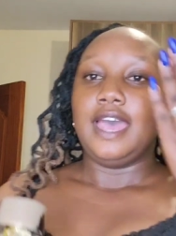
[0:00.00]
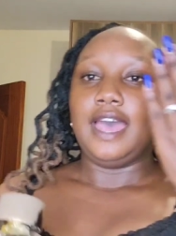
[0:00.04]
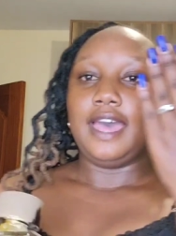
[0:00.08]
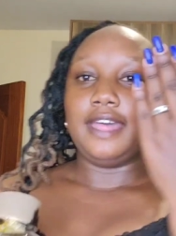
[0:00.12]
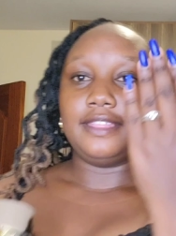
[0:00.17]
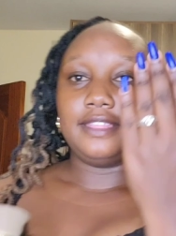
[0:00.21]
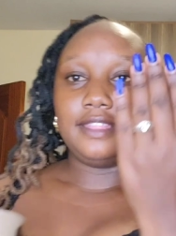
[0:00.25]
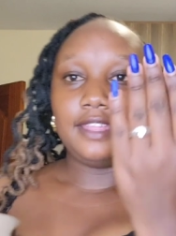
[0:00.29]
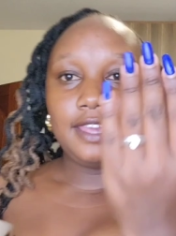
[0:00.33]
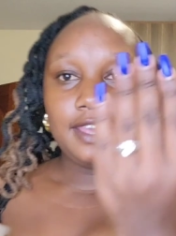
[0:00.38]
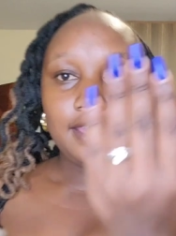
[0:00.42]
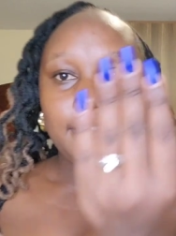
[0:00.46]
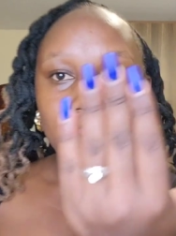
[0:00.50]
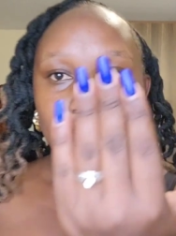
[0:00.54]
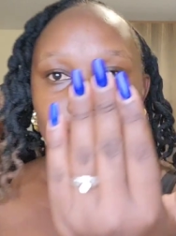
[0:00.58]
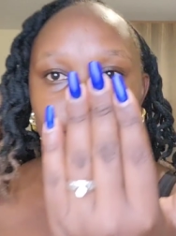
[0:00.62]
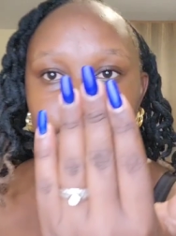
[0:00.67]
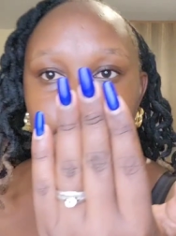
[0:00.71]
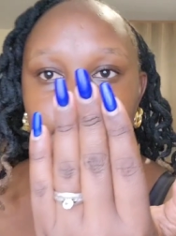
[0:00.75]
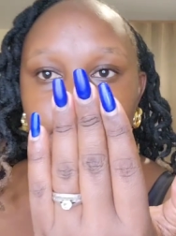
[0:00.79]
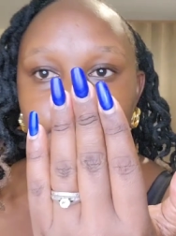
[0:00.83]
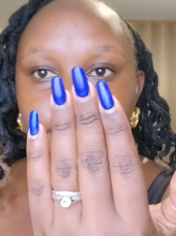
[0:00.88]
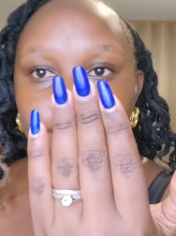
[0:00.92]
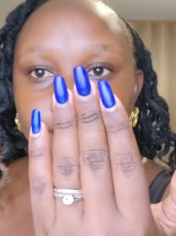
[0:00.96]
And
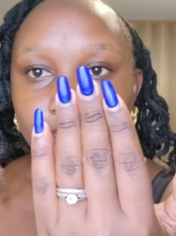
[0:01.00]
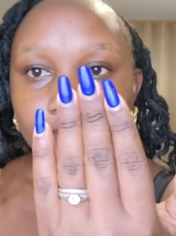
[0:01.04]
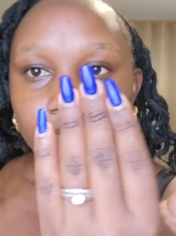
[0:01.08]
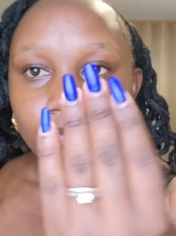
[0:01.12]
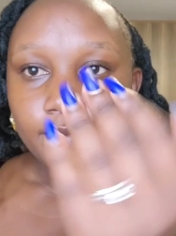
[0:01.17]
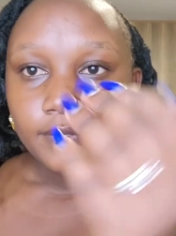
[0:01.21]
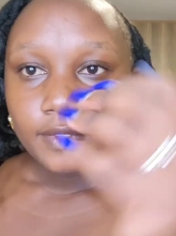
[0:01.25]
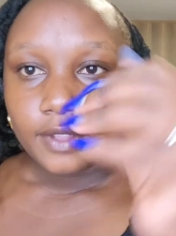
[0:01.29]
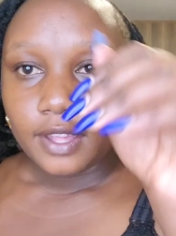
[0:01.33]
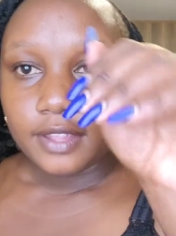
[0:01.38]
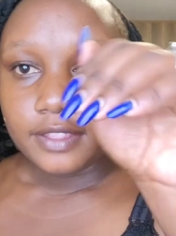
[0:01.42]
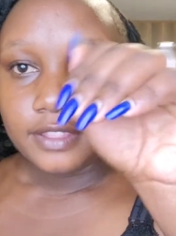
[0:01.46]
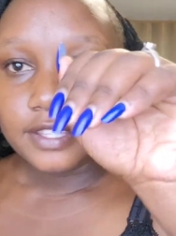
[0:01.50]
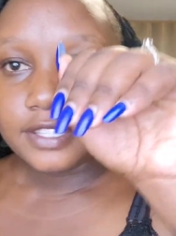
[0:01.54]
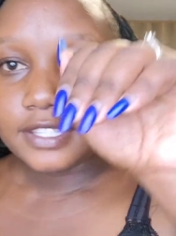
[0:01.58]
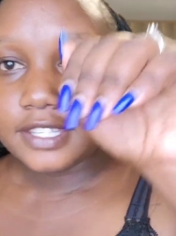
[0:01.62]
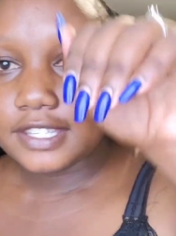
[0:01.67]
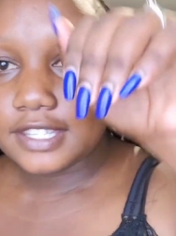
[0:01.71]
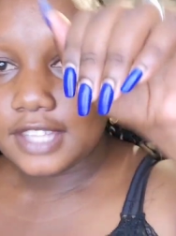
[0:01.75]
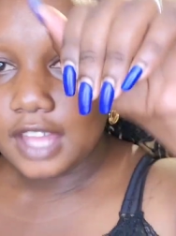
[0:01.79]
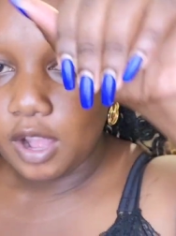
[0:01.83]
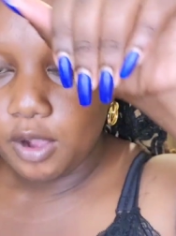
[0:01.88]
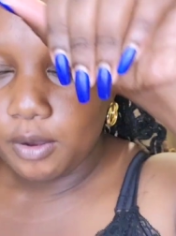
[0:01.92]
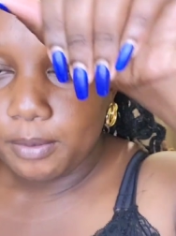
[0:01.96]
then this
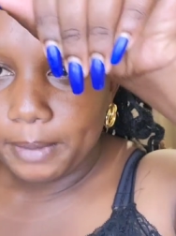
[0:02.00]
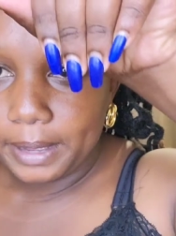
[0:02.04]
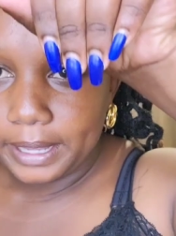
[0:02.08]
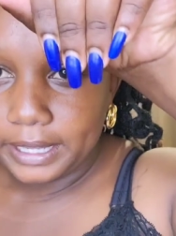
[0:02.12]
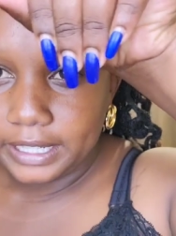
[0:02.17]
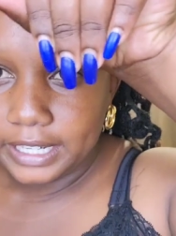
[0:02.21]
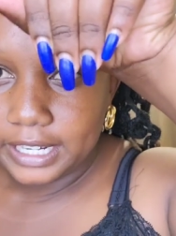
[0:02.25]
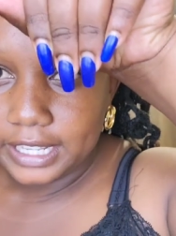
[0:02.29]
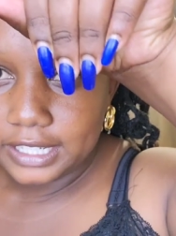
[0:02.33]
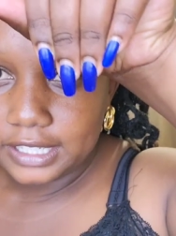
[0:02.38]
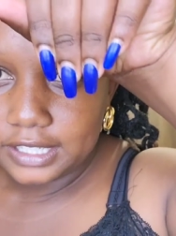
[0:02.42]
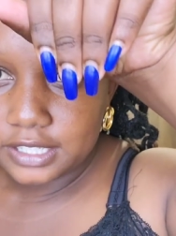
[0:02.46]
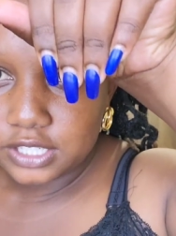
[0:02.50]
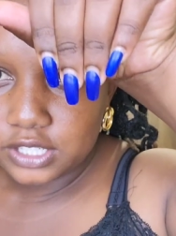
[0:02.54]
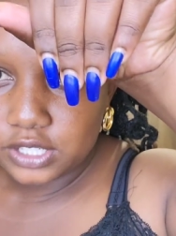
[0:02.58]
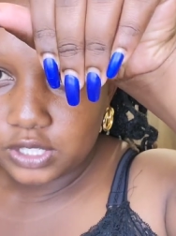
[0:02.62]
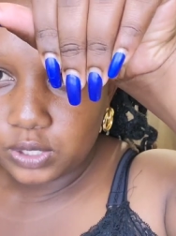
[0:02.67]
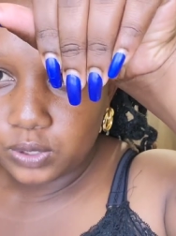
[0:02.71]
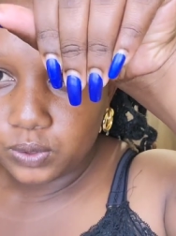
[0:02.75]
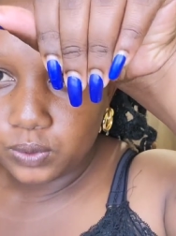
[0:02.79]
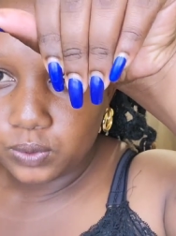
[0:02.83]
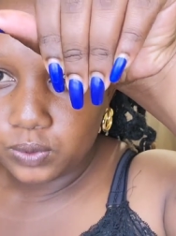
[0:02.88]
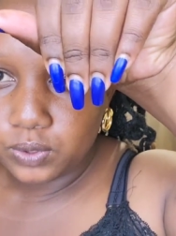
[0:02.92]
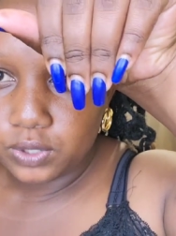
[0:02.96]
is how my nails
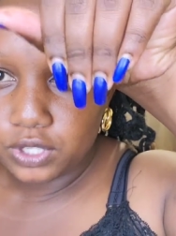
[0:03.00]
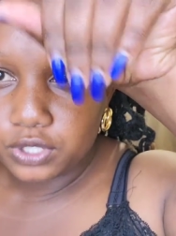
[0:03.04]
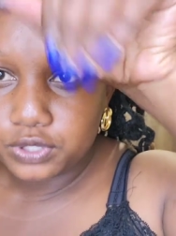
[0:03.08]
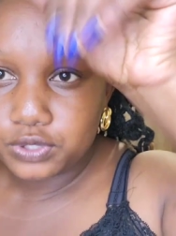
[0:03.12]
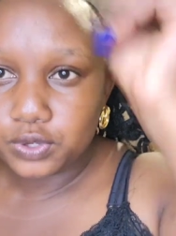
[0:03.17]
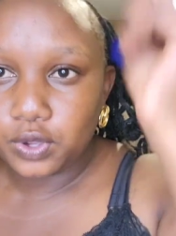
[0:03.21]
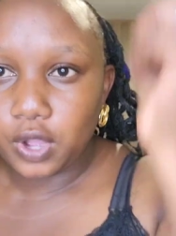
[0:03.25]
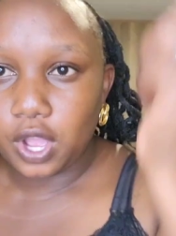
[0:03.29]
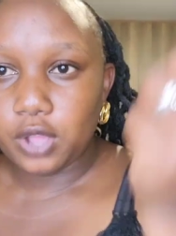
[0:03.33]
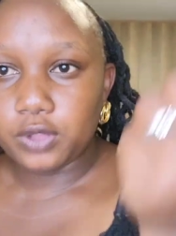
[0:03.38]
look so